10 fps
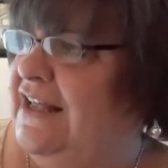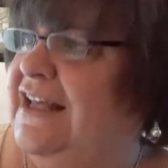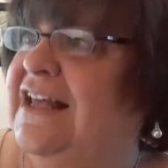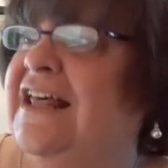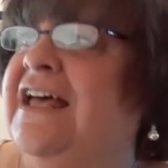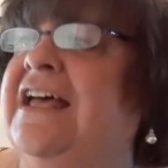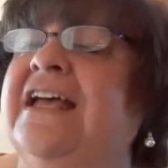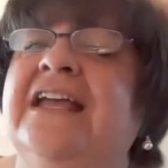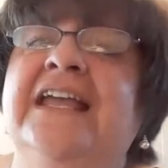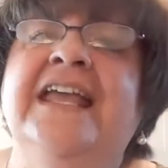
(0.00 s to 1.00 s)
in a
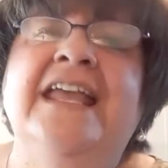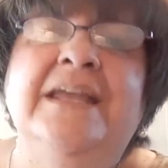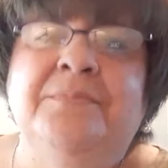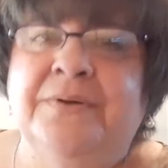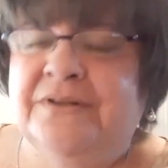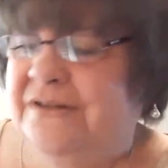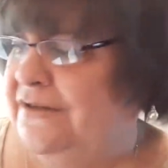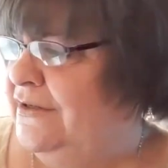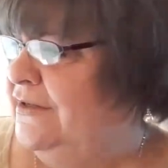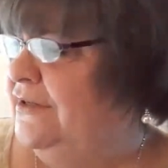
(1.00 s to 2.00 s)
heap.
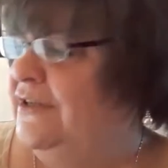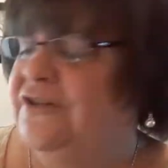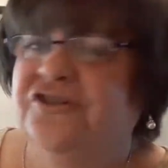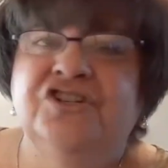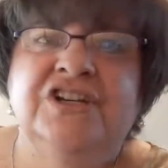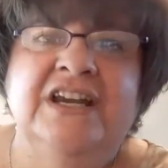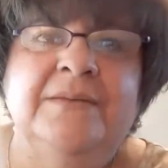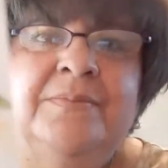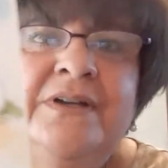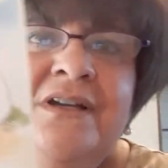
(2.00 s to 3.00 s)

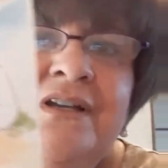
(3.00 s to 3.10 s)
Sheep,